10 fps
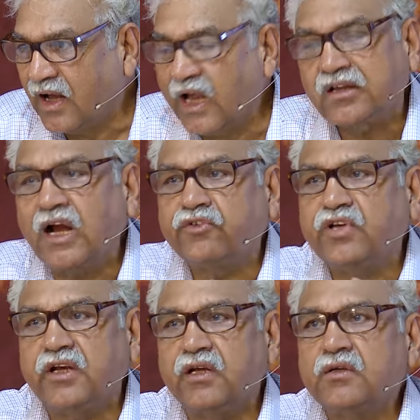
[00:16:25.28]
I can't
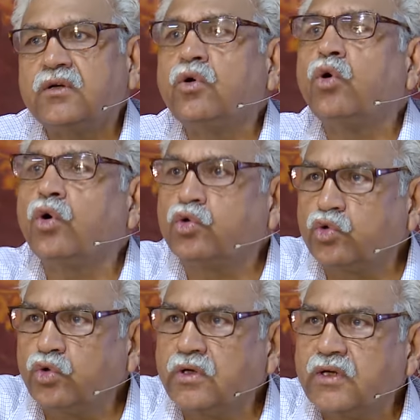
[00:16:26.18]
say, oh,
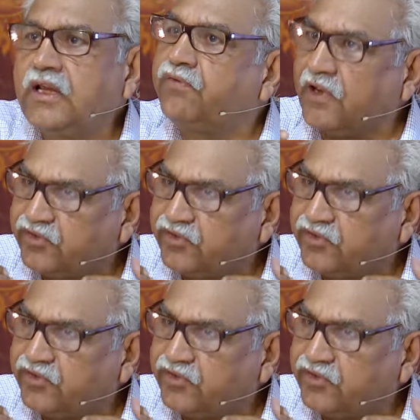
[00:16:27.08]
do you